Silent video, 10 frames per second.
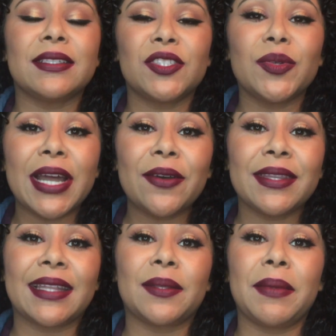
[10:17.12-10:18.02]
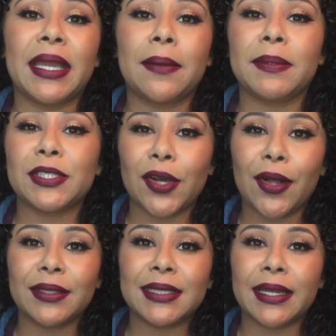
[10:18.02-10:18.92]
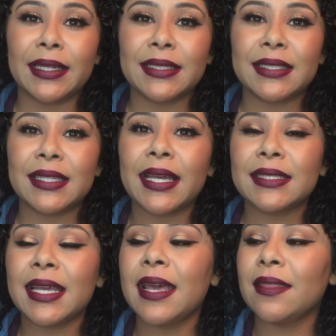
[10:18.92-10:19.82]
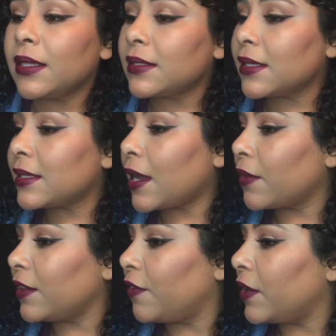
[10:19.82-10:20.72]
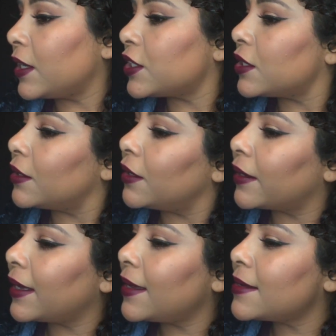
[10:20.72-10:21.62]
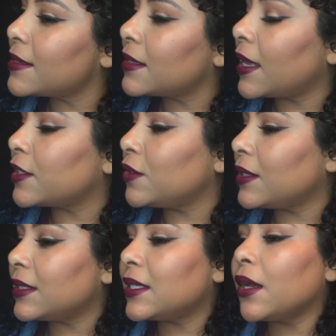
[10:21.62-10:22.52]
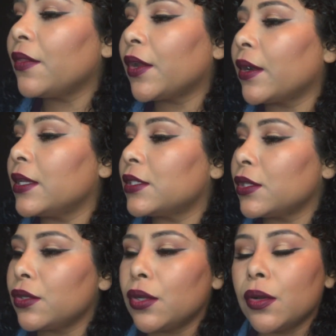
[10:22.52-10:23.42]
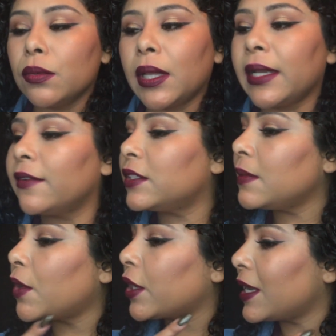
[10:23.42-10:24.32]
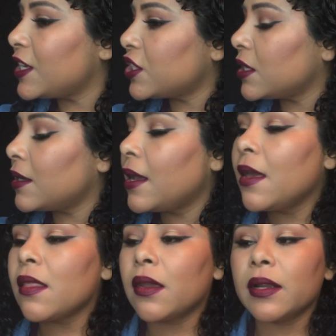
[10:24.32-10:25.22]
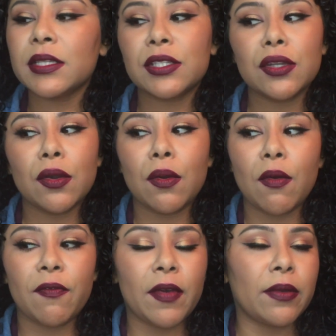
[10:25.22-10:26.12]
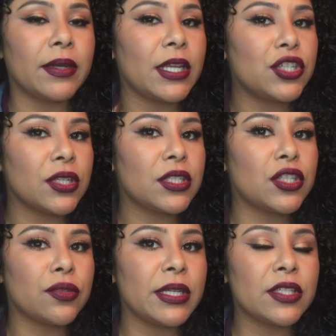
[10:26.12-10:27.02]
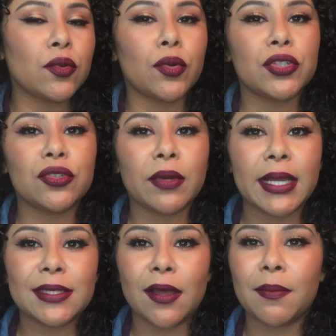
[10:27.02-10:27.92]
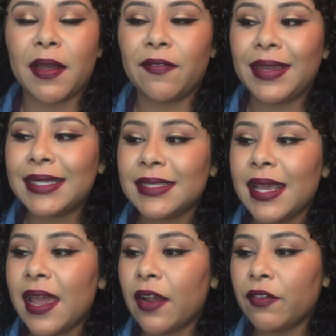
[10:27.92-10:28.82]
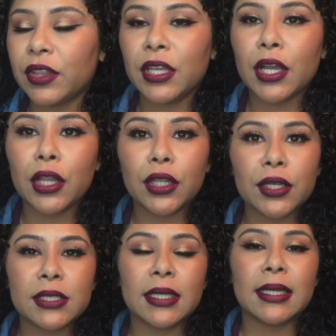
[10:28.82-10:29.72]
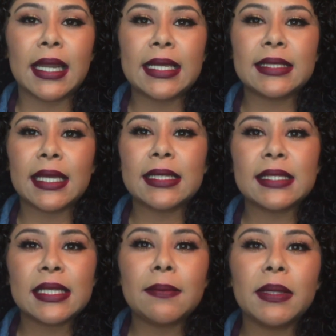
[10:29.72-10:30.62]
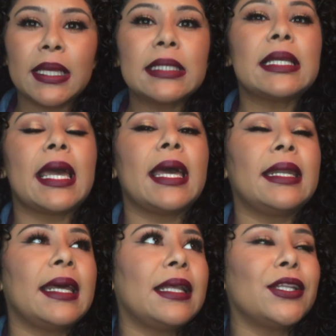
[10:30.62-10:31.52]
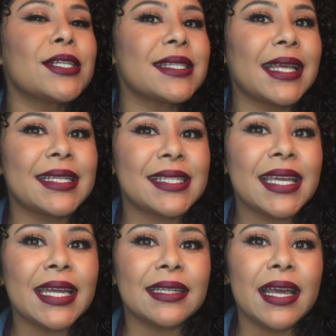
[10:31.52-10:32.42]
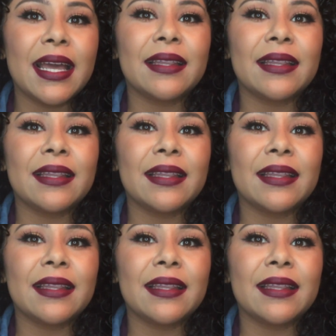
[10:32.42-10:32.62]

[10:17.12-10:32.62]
So now that the makeup is all done and set, this is how the finished look is. As you can tell, there is no line of demarcation. There is no foundation streaks or strikes on my face. Everything looks nice and seamless, and it looks like skin.